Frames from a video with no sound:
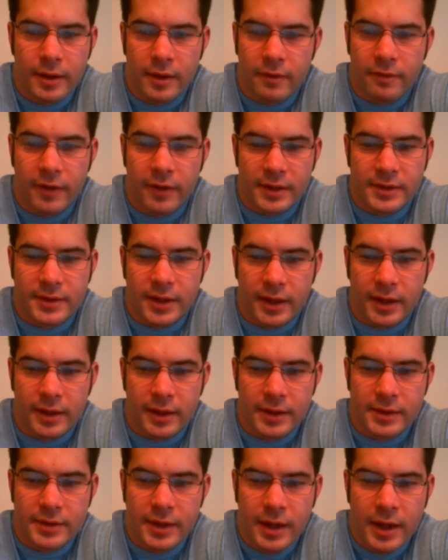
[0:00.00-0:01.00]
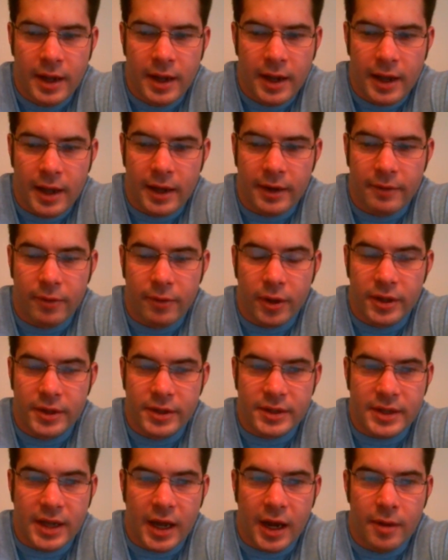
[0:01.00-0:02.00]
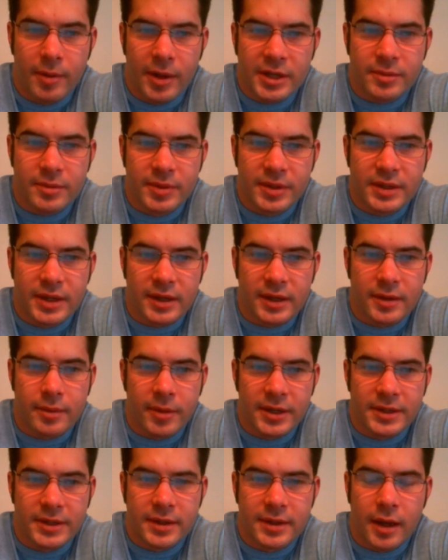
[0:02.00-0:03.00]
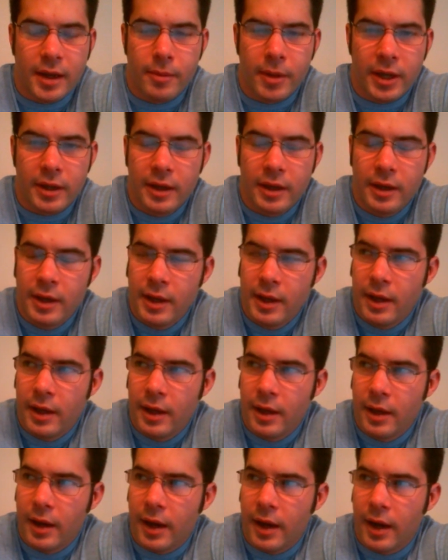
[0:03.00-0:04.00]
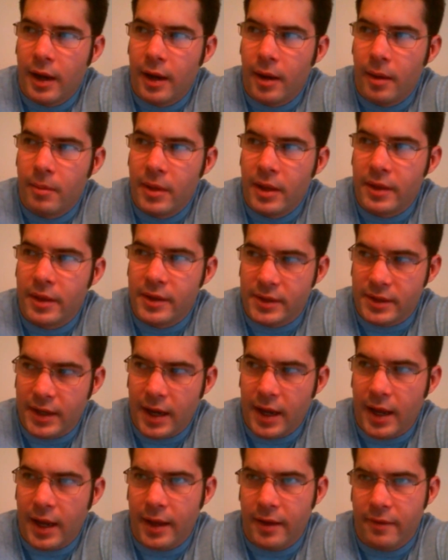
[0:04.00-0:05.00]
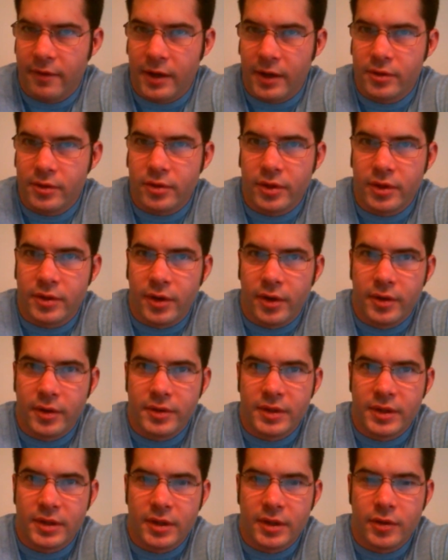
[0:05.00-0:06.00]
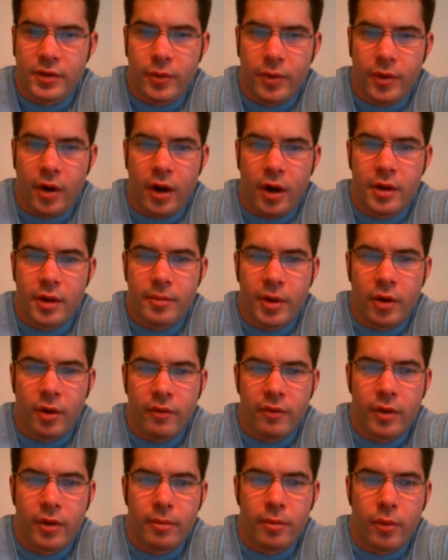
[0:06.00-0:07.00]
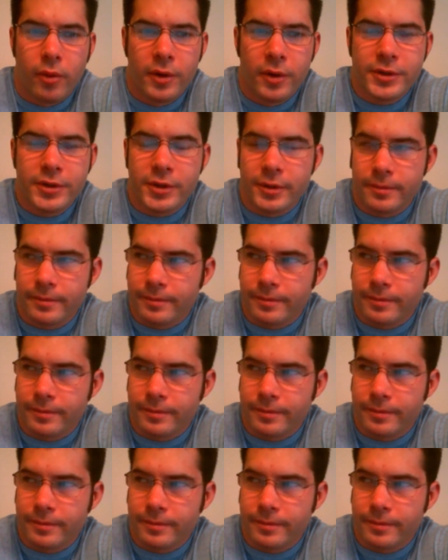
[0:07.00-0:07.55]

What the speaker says: events like this. And it really just kind of makes me sick to my stomach. And this guy eventually turns this into an argument over abortion.